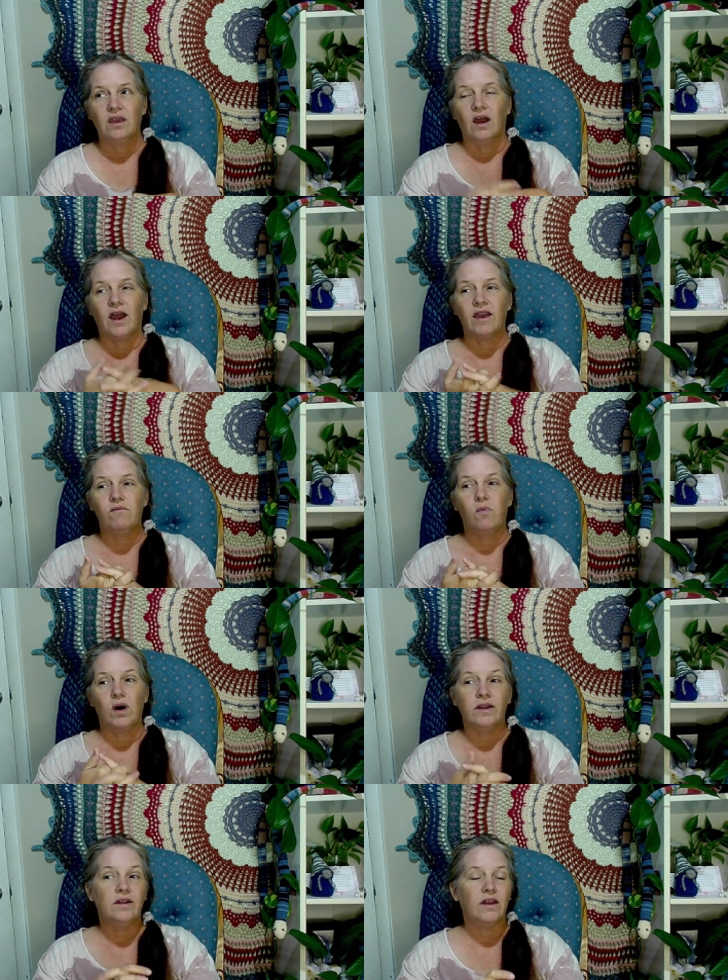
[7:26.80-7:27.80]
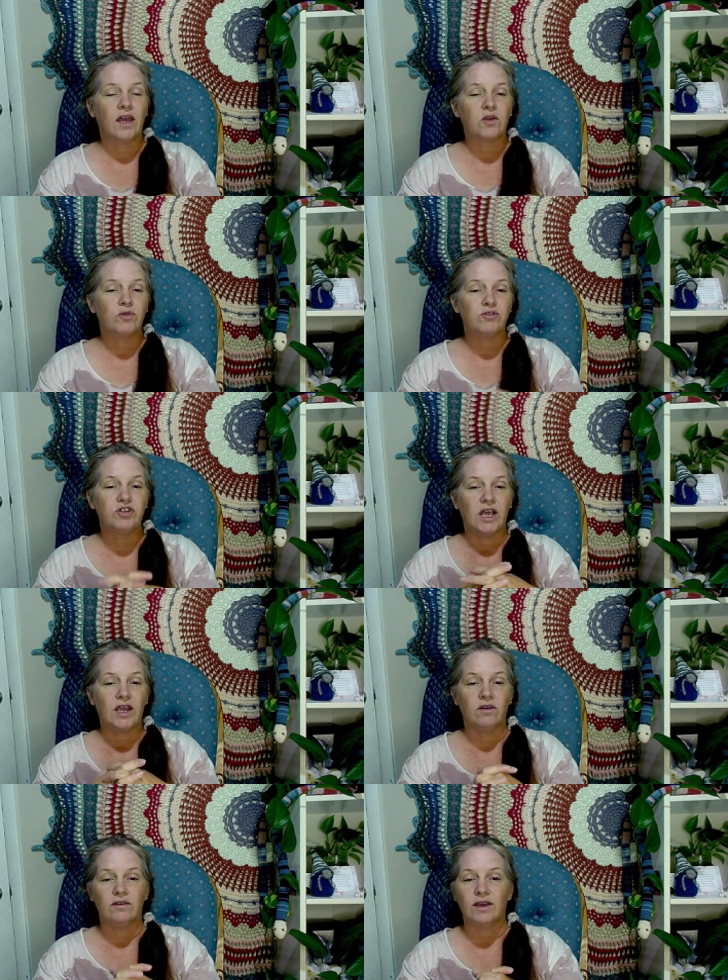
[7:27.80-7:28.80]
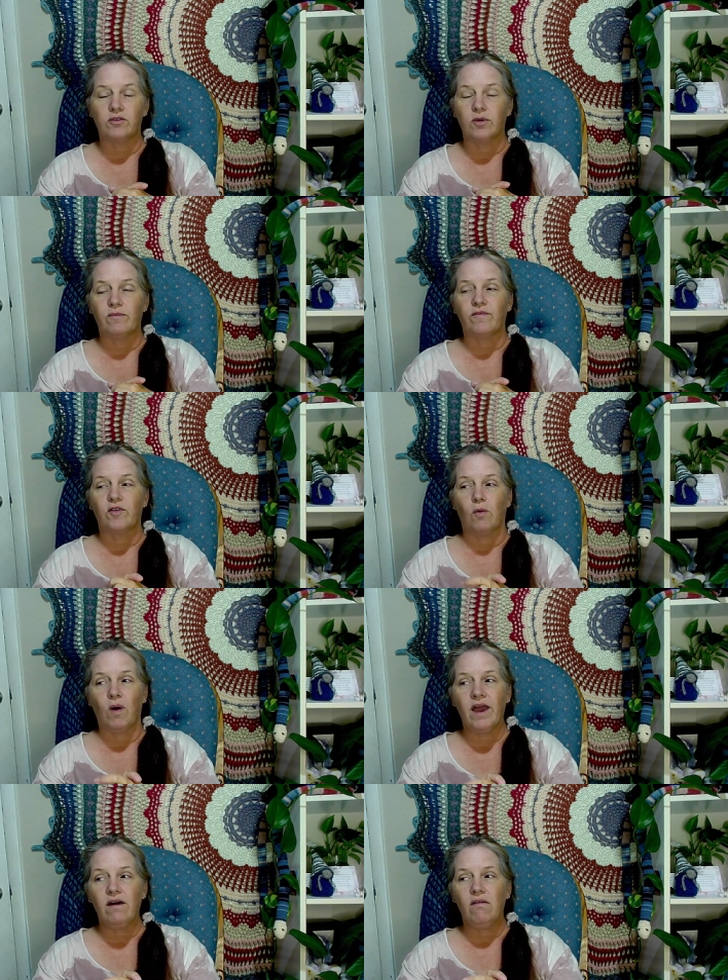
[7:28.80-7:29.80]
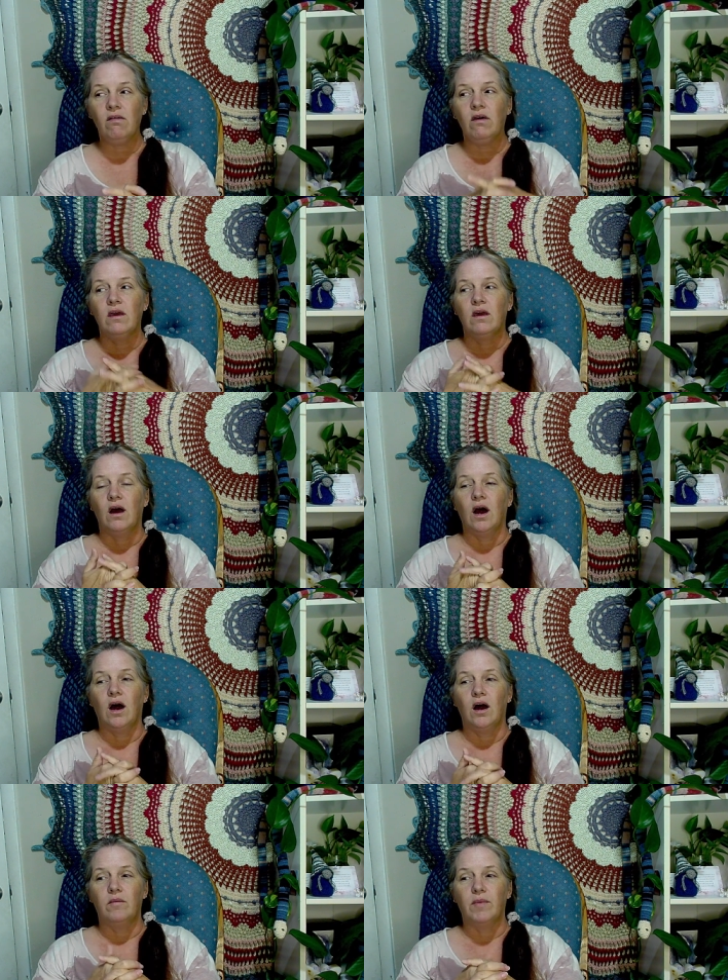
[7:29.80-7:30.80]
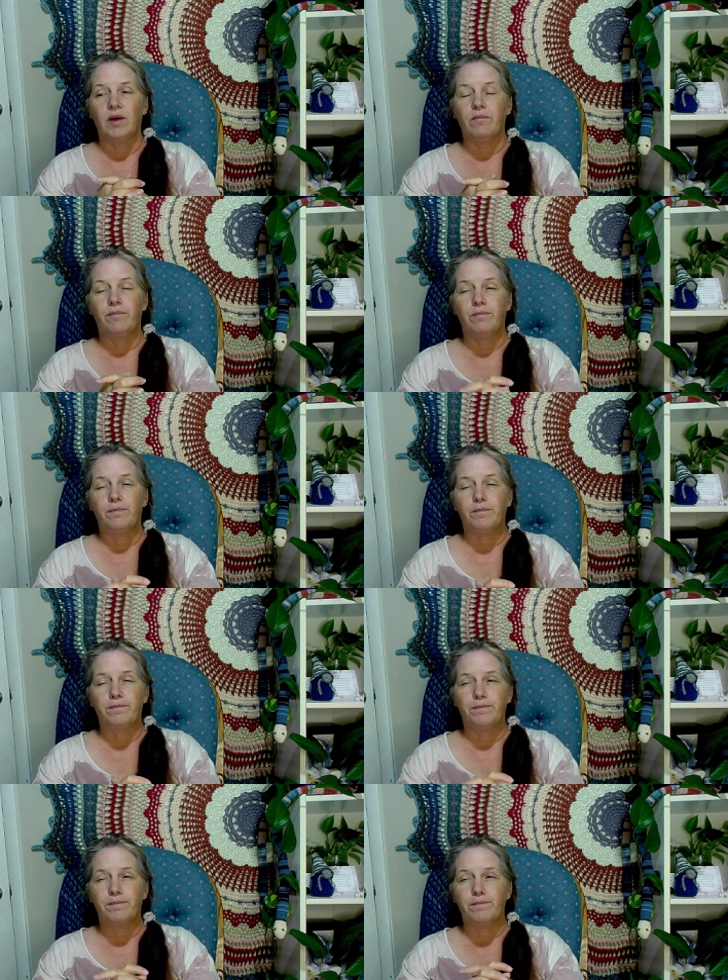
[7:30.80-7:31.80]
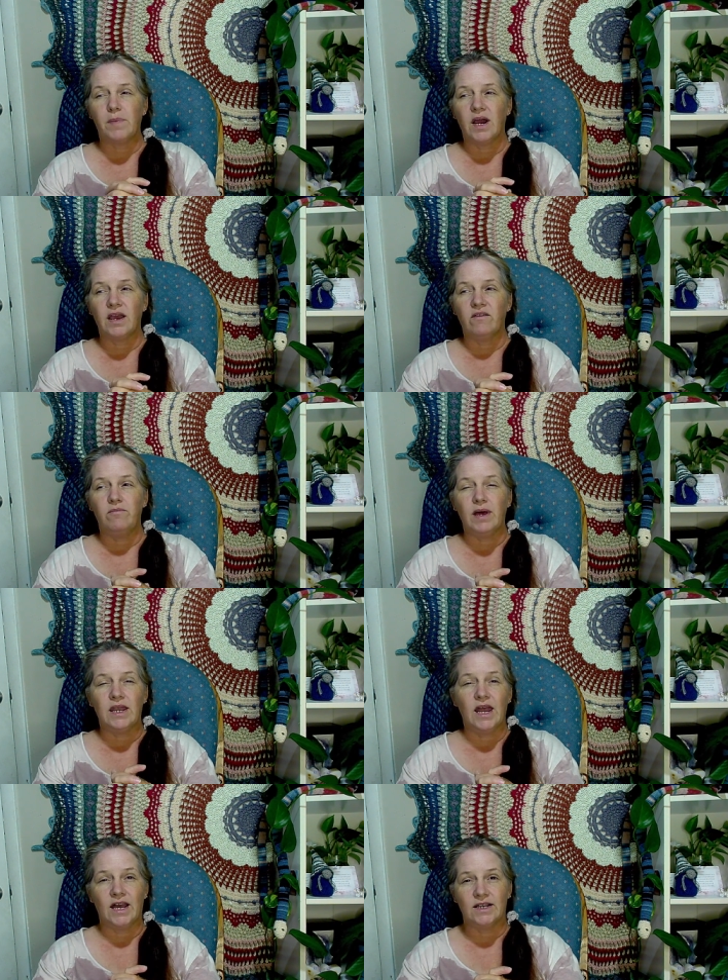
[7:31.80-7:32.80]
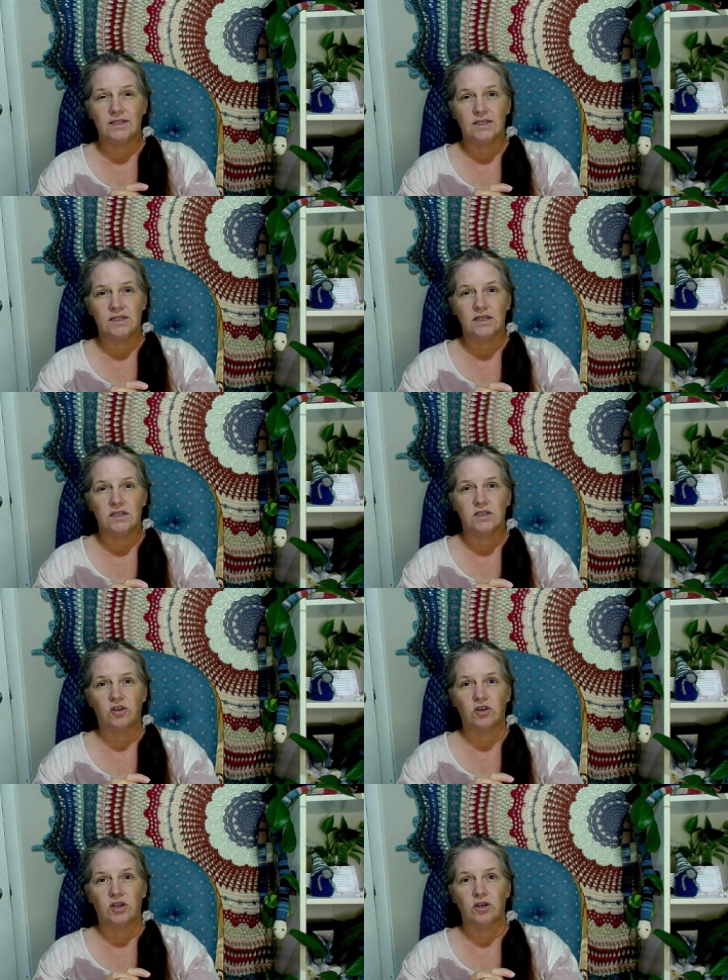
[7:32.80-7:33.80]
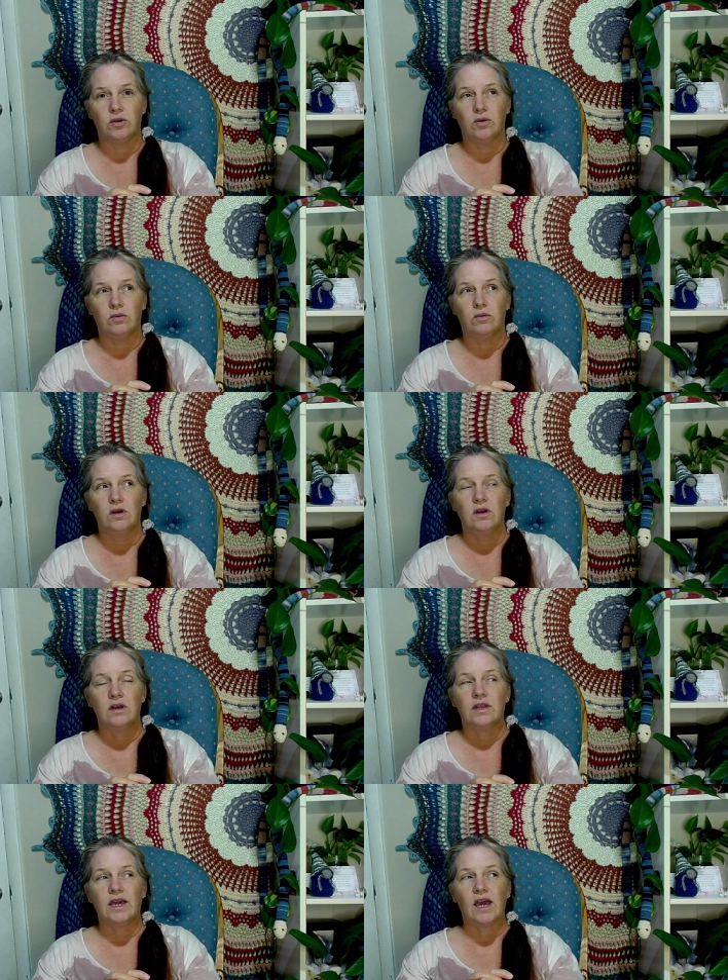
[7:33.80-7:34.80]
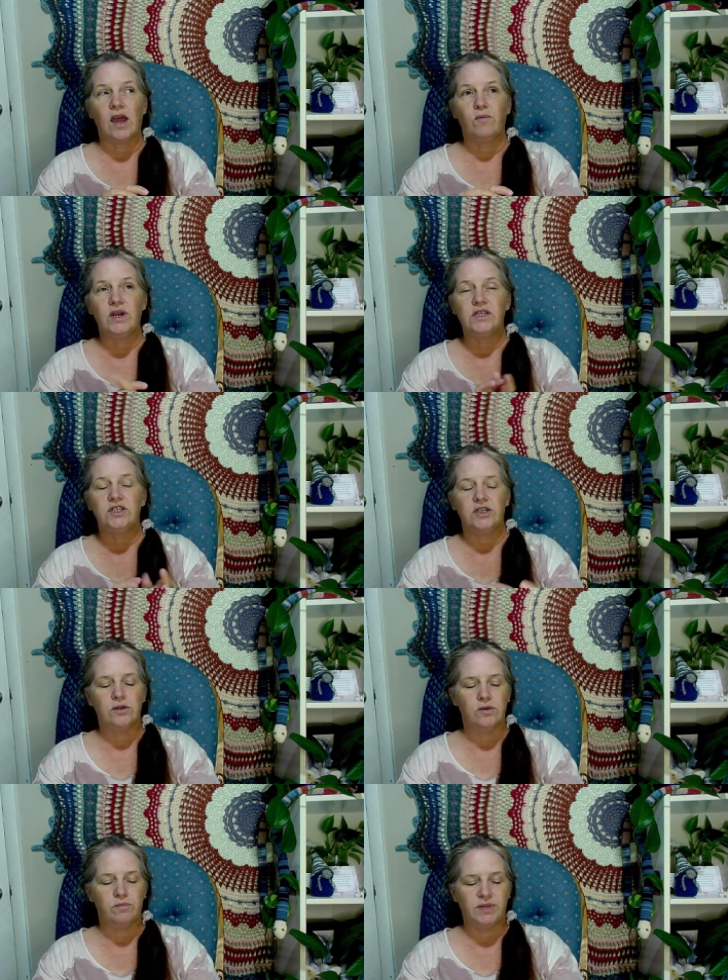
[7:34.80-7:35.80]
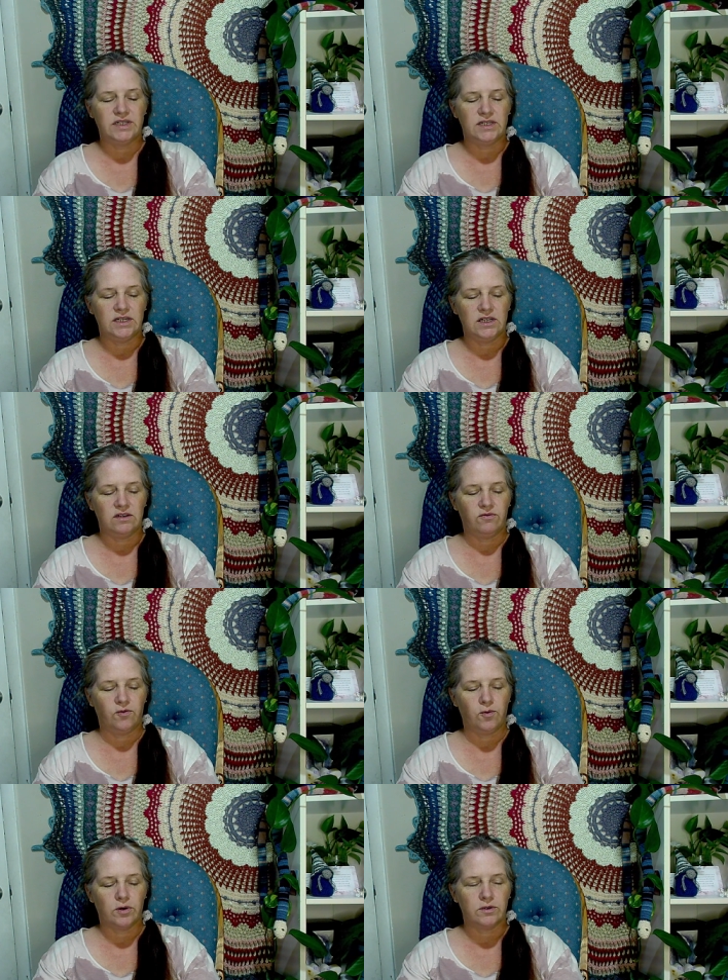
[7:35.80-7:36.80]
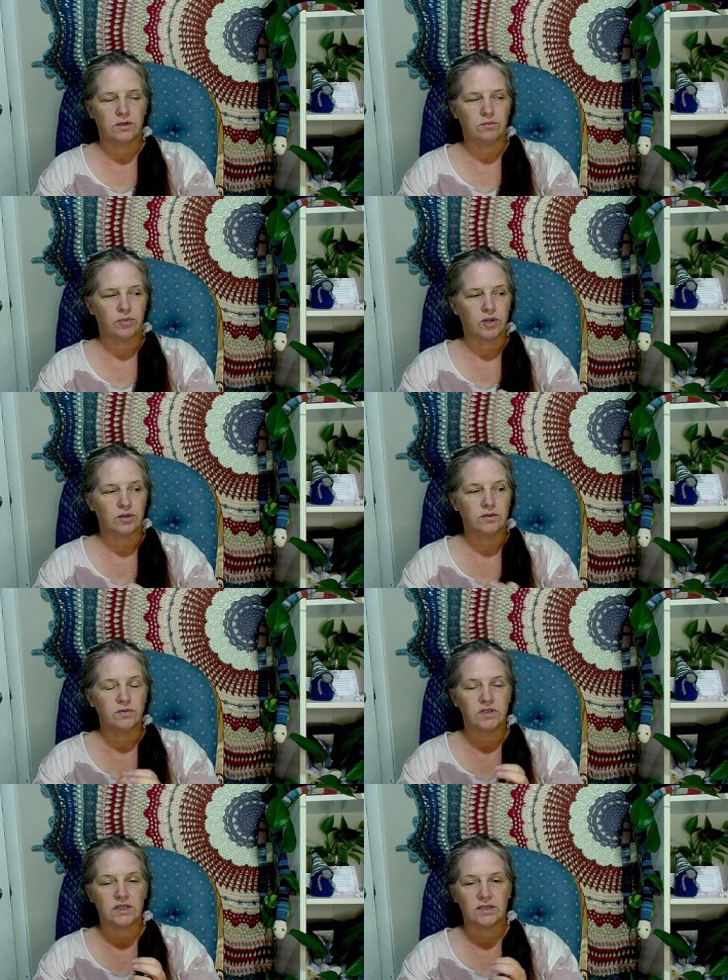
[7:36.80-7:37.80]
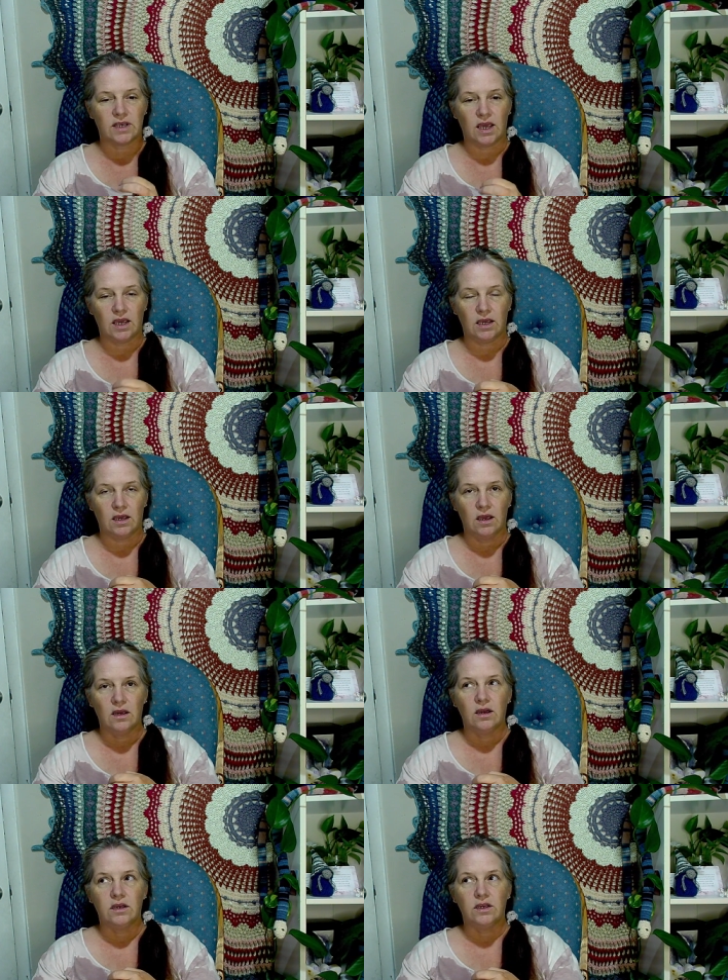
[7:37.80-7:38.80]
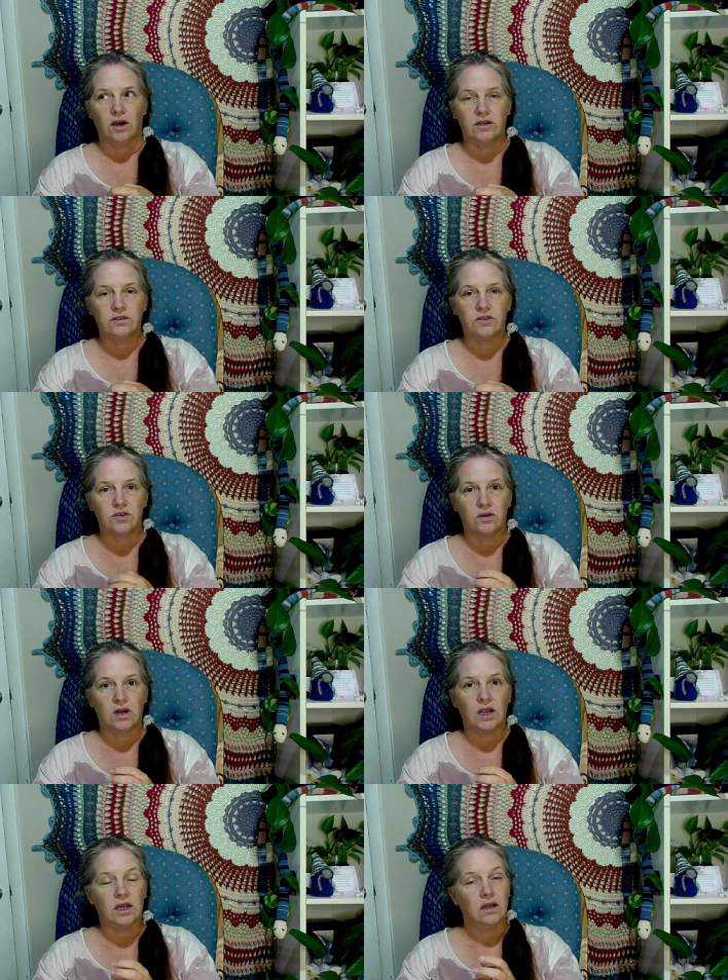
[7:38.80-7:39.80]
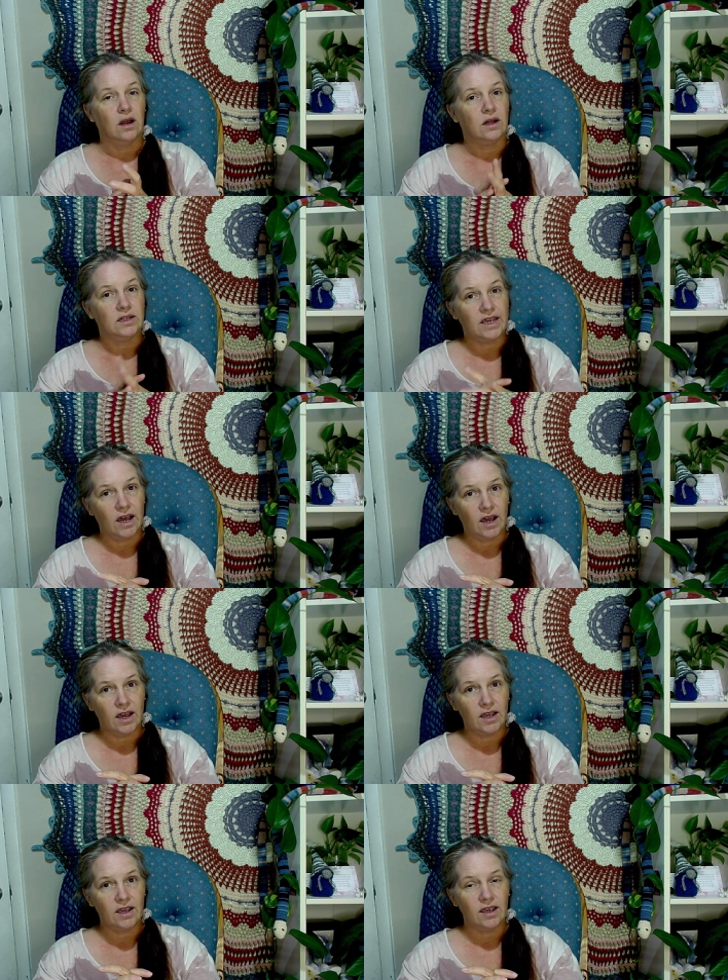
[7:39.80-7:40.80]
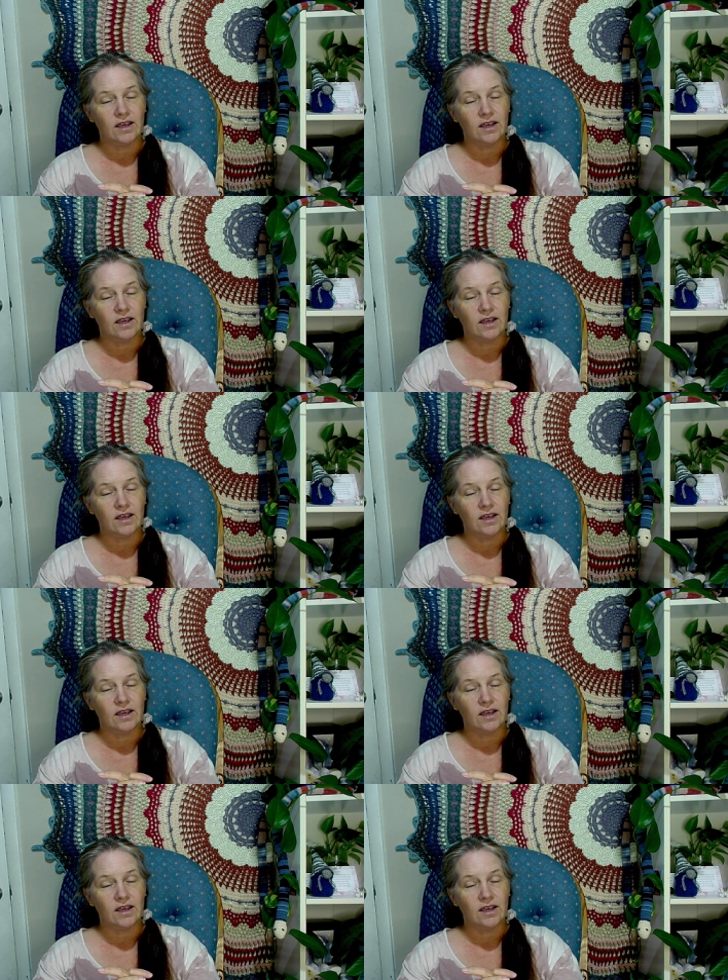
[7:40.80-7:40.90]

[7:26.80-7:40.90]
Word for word: I have wanted a crochet or knit group for a while. Um, I have been hesitant to go. Like, I went to Petite Fours and Pearls, which is a yarn store in Lehi.